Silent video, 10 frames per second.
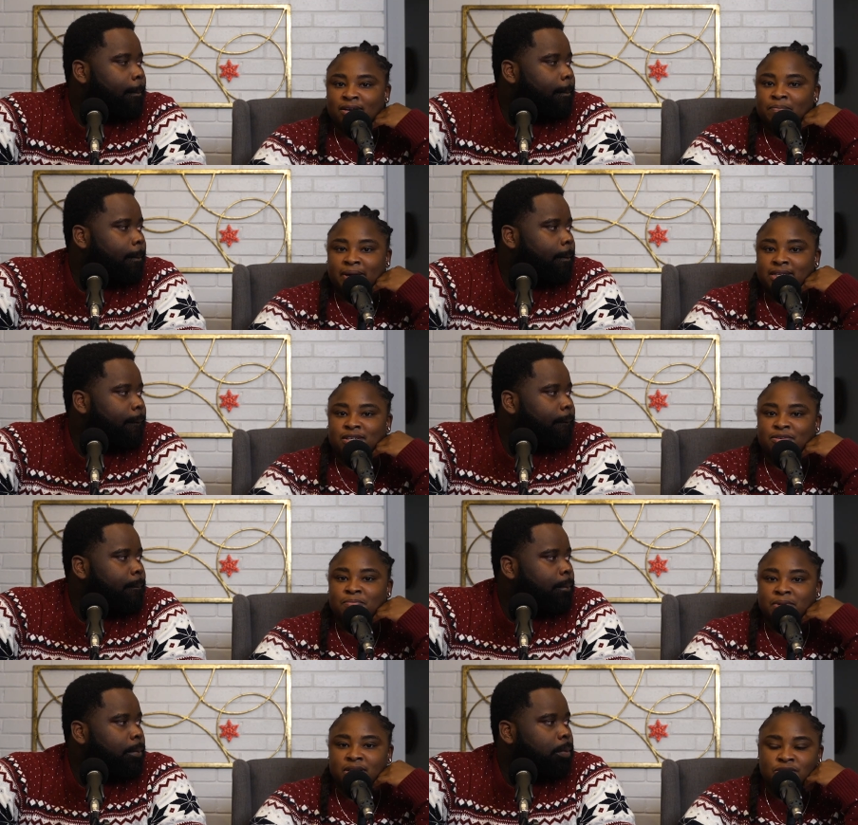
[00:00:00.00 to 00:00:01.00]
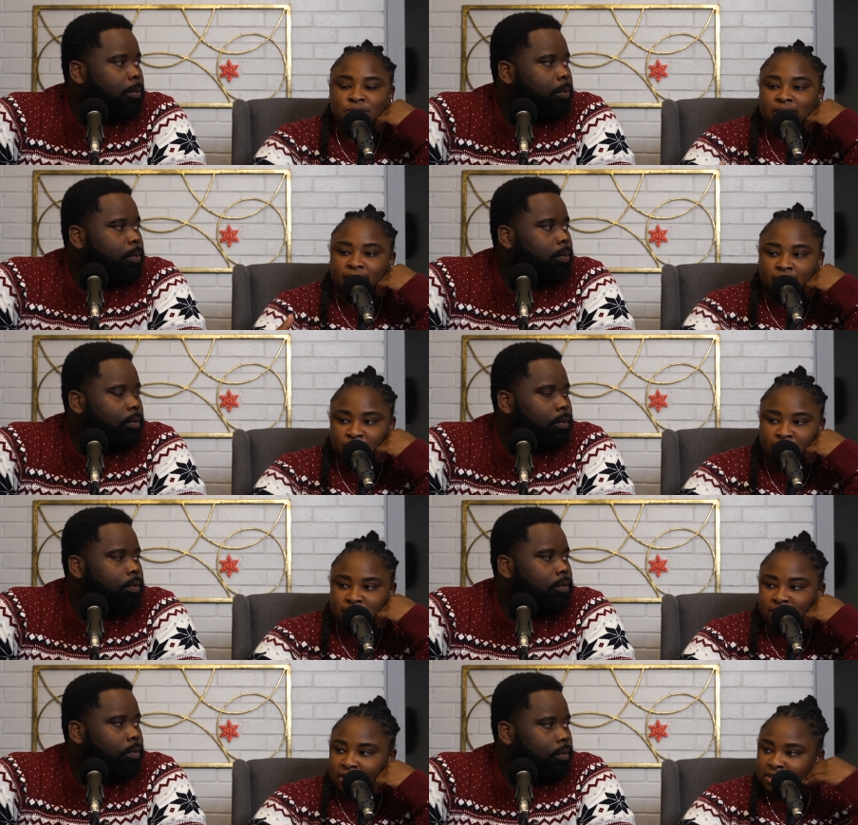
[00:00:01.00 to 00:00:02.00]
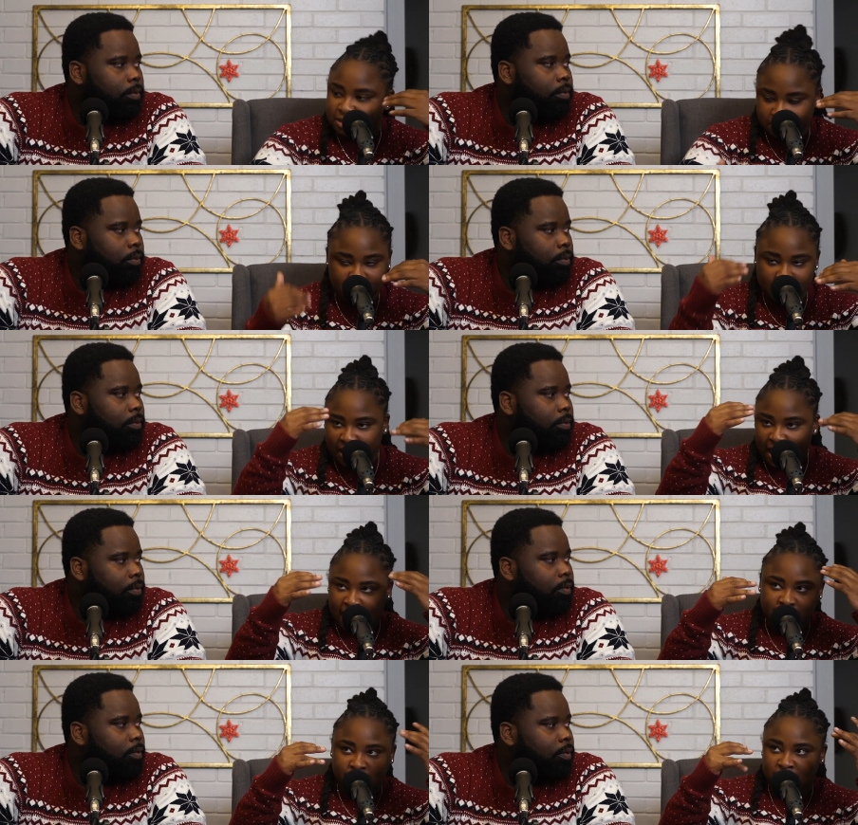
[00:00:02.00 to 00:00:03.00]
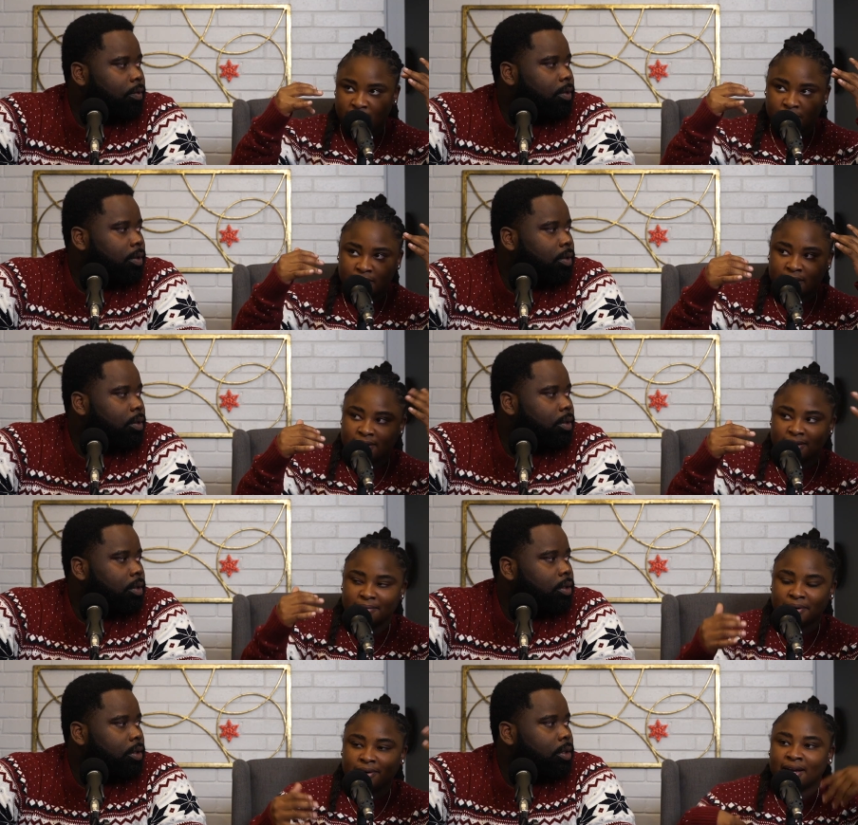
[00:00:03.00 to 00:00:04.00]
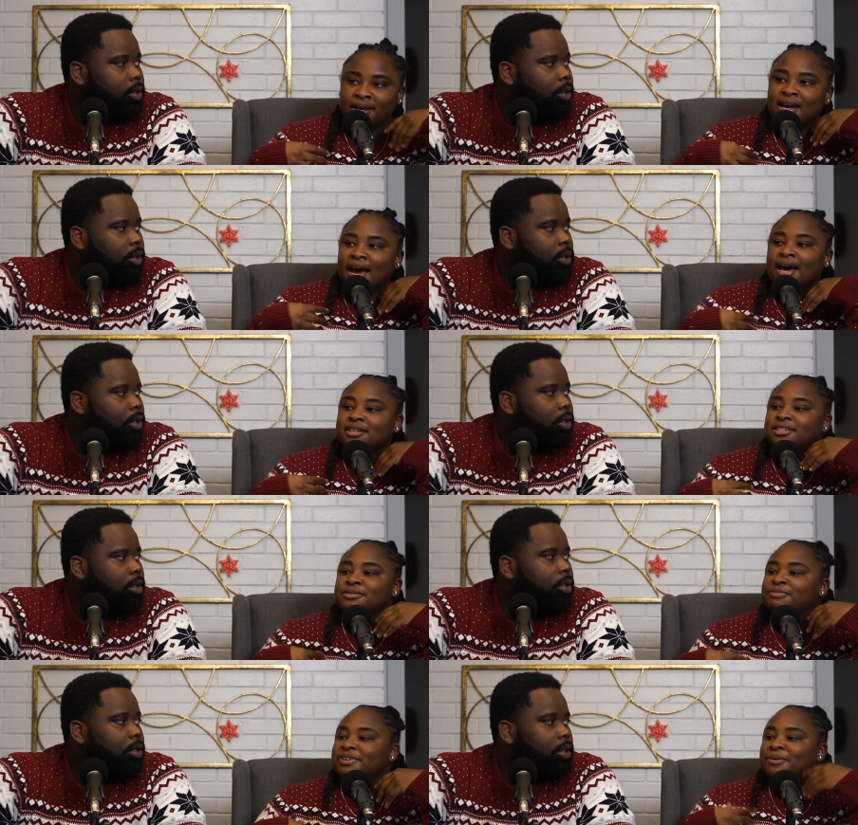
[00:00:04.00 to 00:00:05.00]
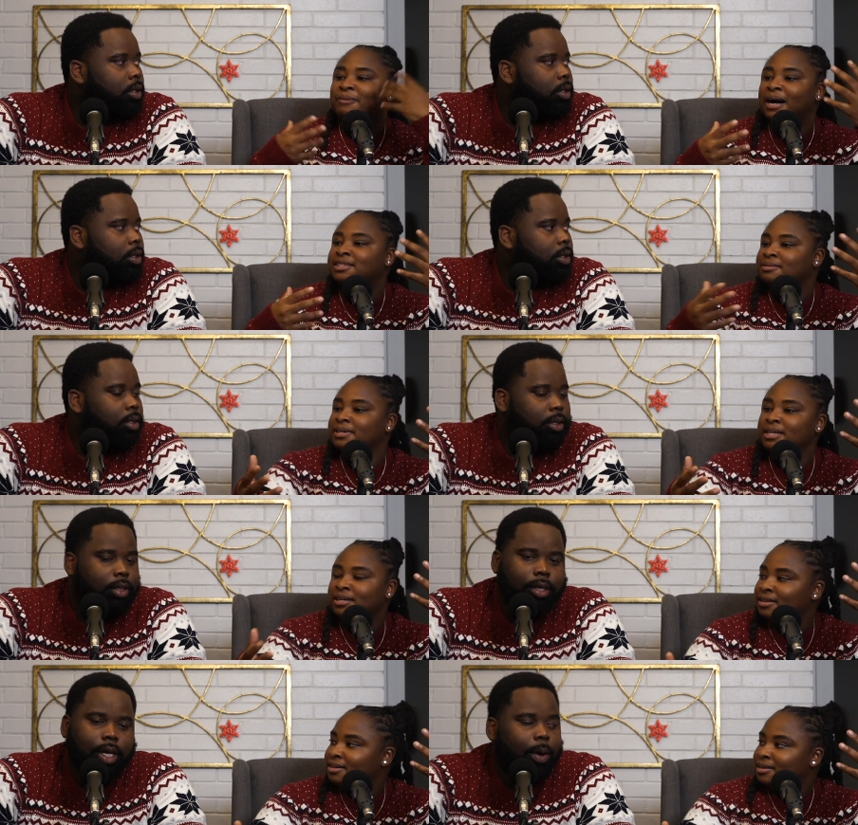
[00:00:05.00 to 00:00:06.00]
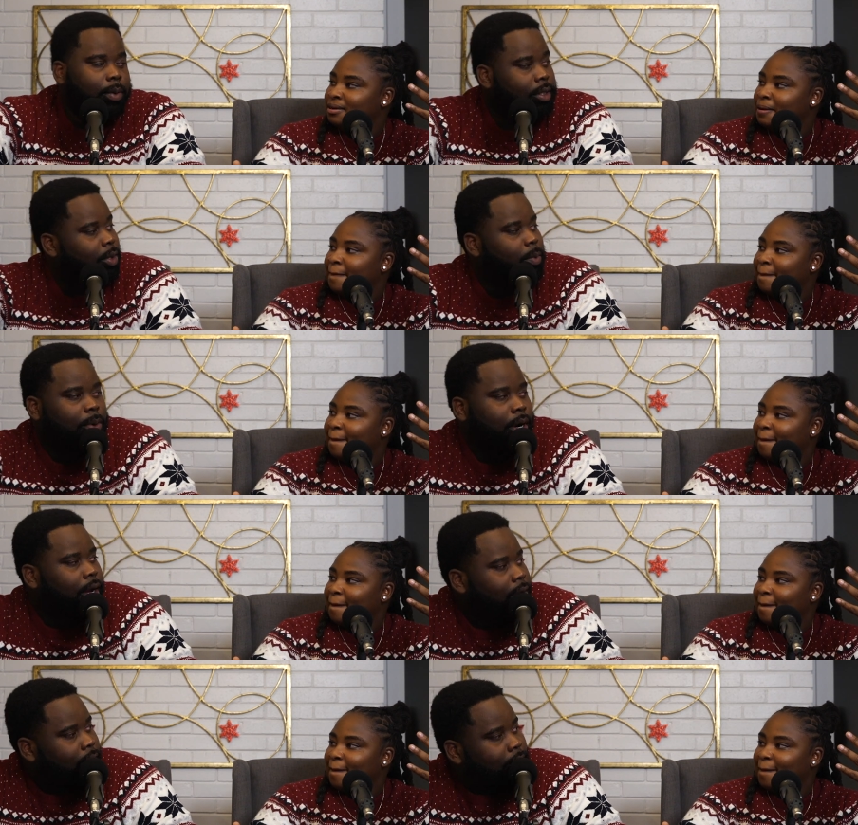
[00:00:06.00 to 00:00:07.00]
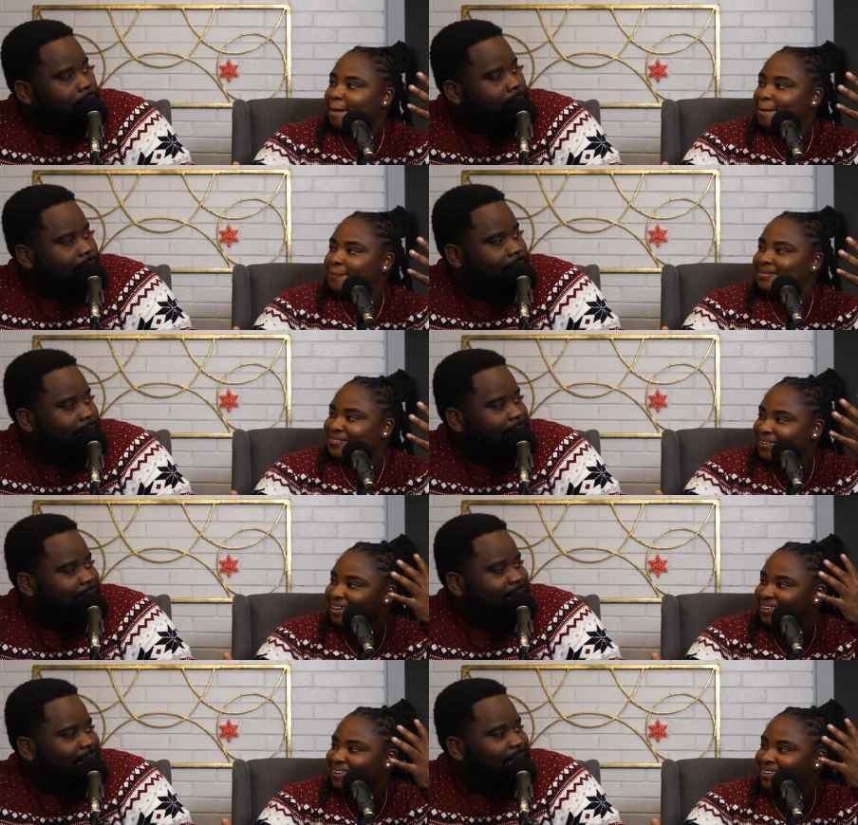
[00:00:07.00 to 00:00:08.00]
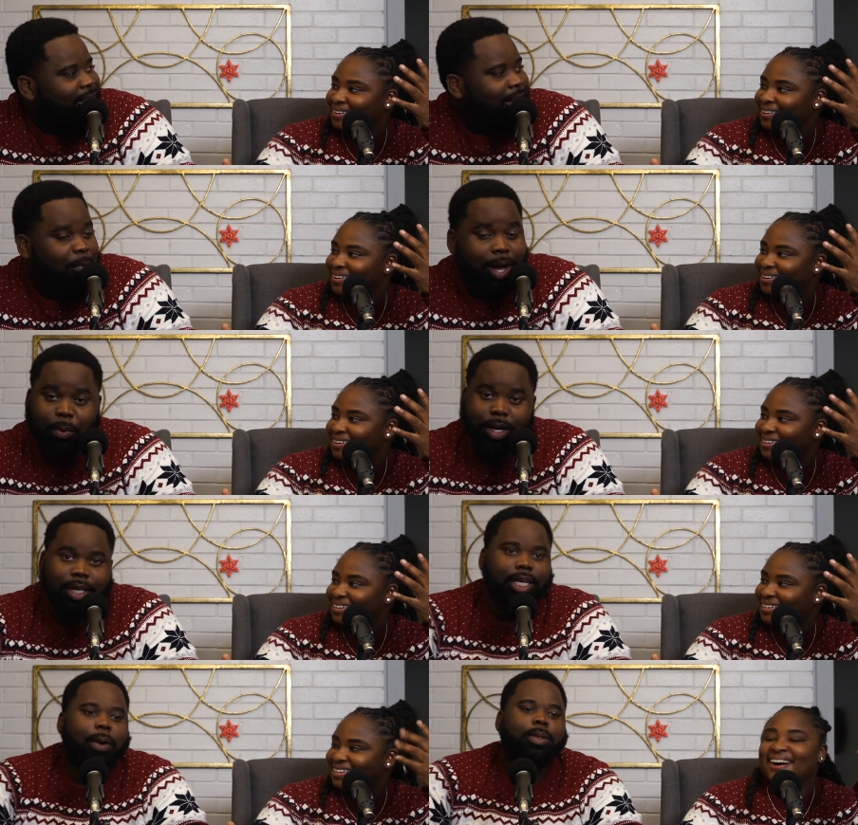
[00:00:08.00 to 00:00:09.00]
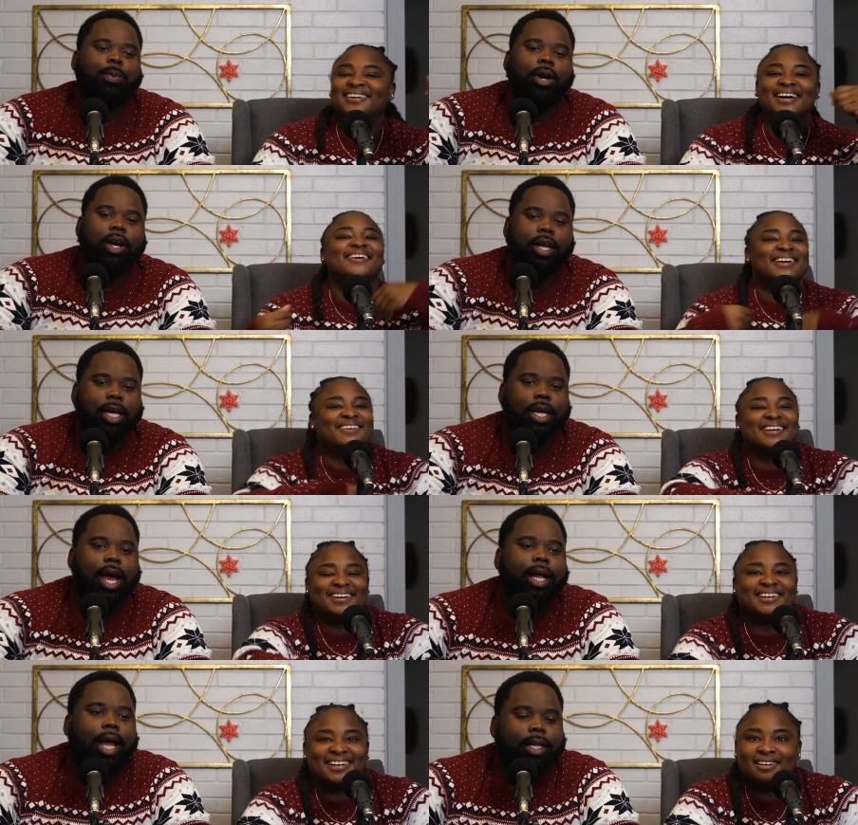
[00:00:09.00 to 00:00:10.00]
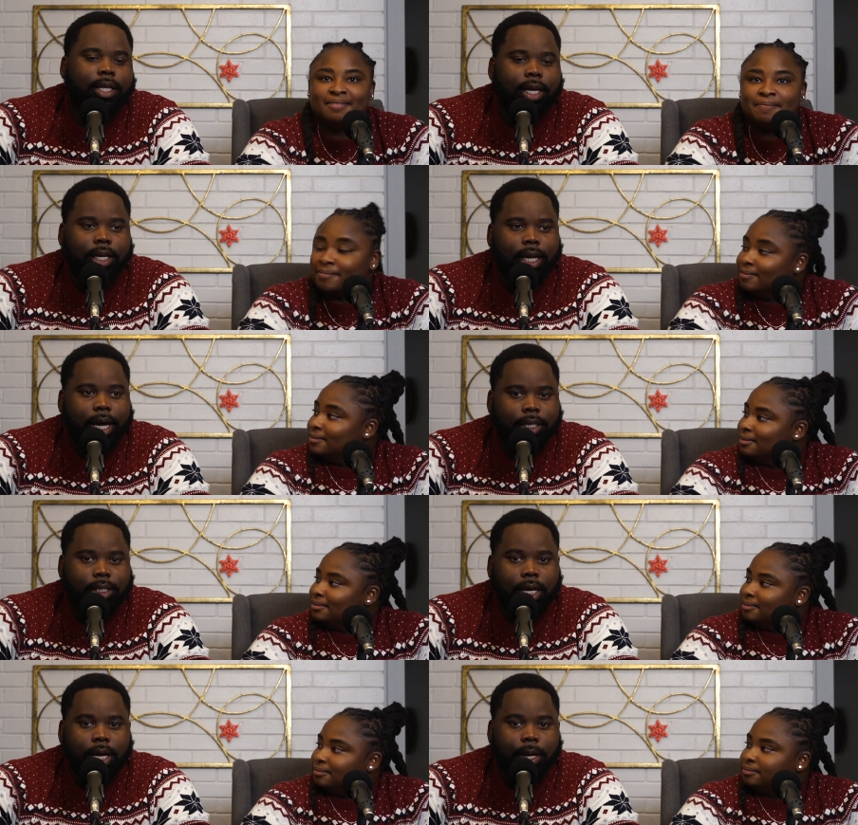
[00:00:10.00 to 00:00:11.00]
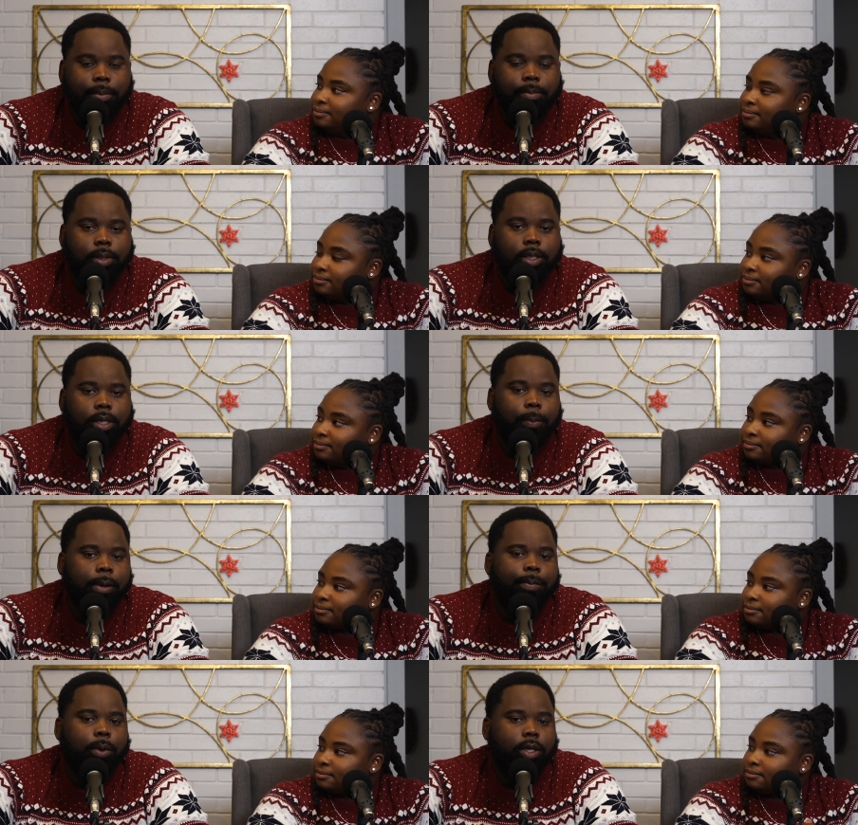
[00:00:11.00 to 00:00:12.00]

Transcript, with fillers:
Speaker 1: basically you mentor and coach to be at a higher level and to get better. Like, how did you feel watching me? I
Speaker 2: was so proud. For real? I, I was. I was okay, proud. okay, okay, okay. I, I think a lot of times people